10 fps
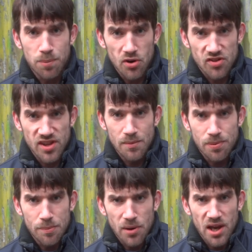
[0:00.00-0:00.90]
push the
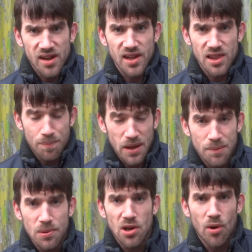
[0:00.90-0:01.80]
impropriety into
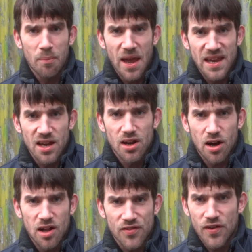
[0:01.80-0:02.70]
people who are making
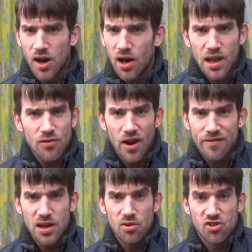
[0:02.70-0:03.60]
calls for all-out
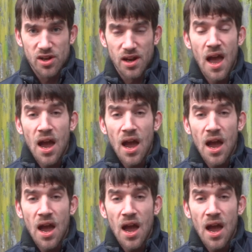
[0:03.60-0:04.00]
revolution